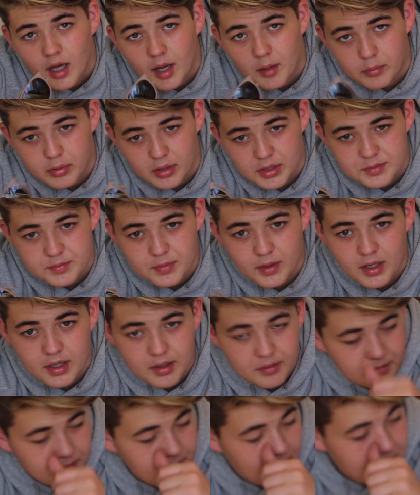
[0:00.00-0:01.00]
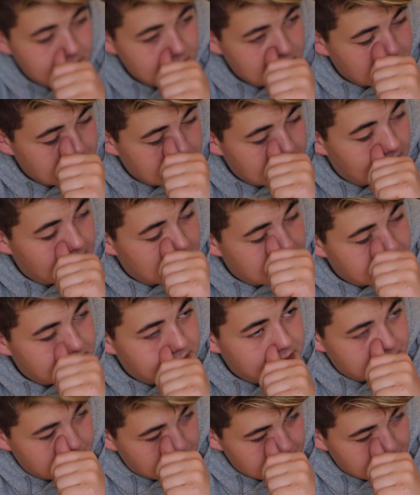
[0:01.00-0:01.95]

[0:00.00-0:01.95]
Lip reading: And plus buy a membership to ASOS,